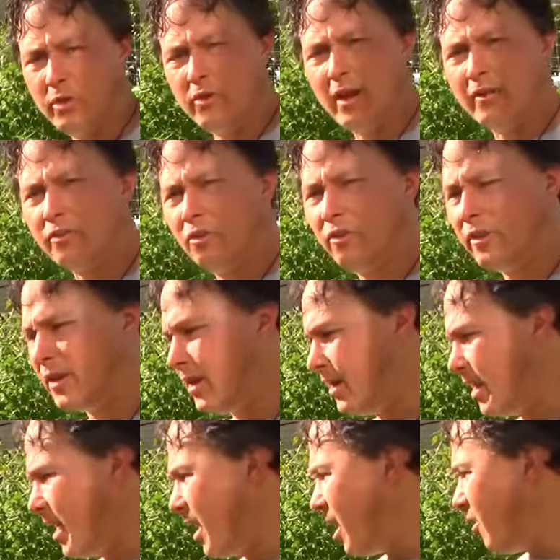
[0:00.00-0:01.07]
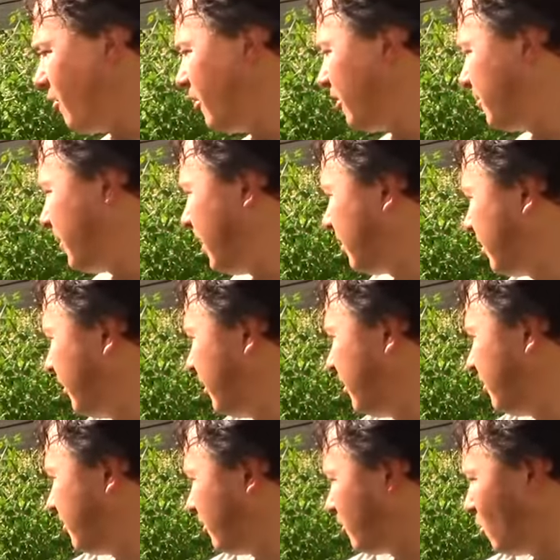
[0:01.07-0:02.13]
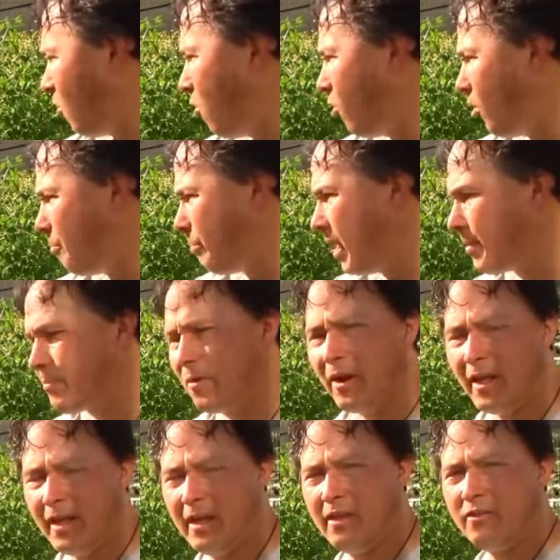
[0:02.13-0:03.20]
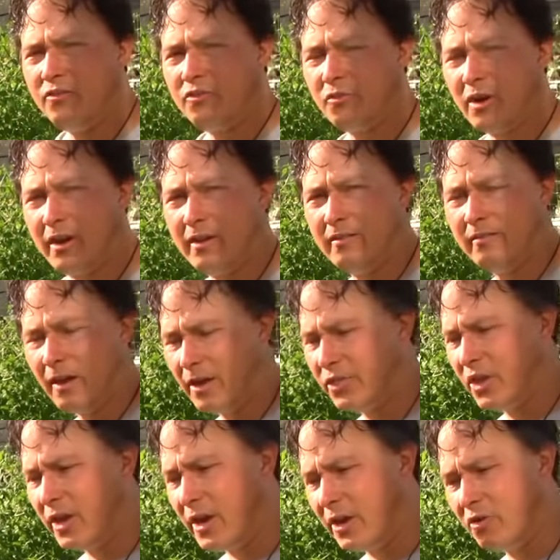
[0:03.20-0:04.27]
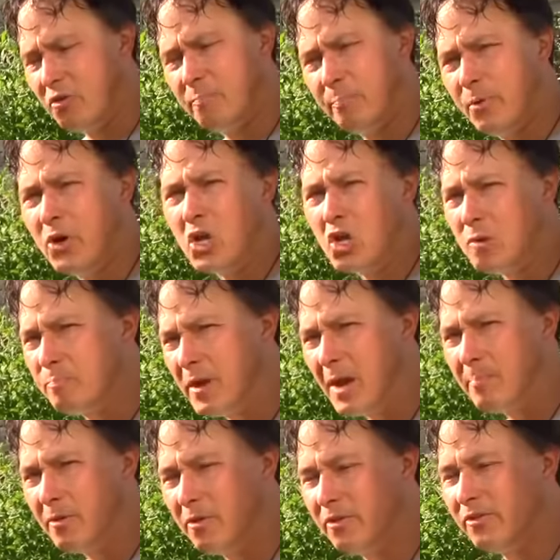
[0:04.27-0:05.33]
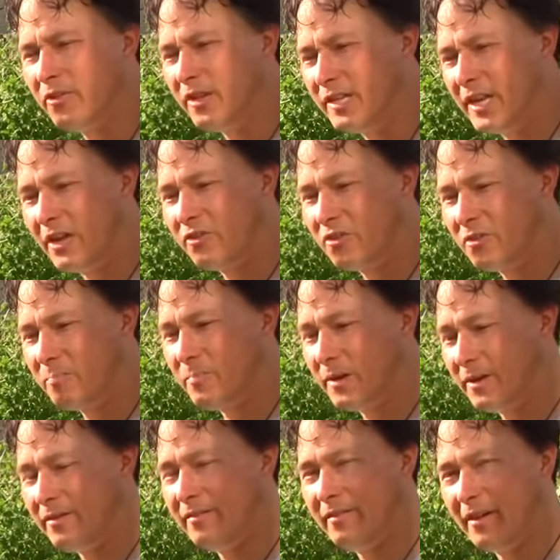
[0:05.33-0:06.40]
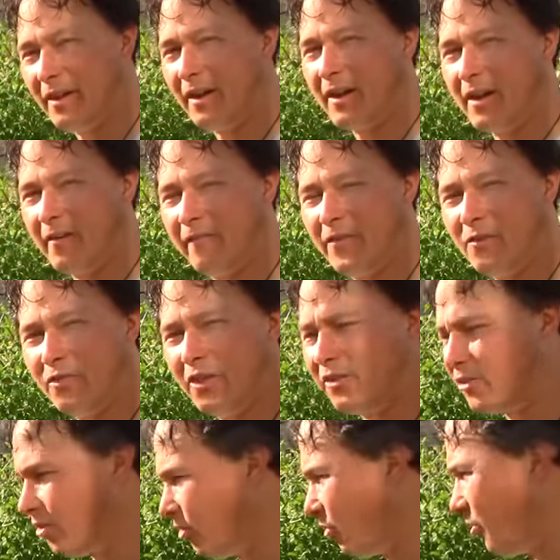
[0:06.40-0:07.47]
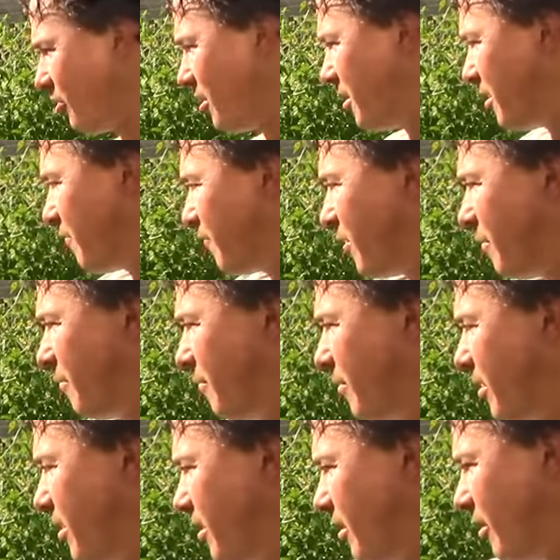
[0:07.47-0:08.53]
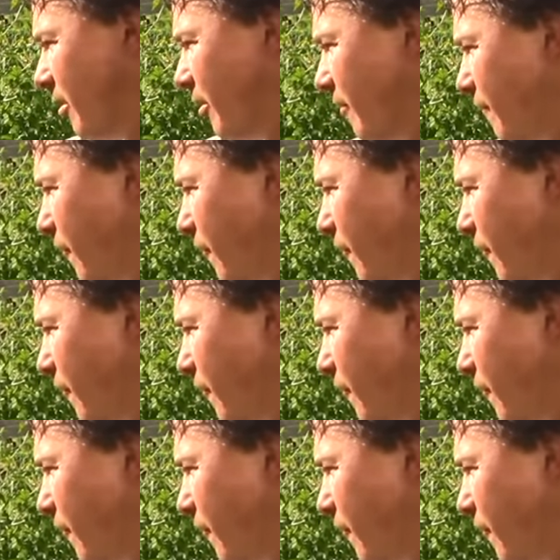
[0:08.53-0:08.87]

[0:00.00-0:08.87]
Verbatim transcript: you guys are looking at now is basically just a whole pepper hedge, right? I thought I grew pretty good peppers in the desert, but I got a few things to learn from the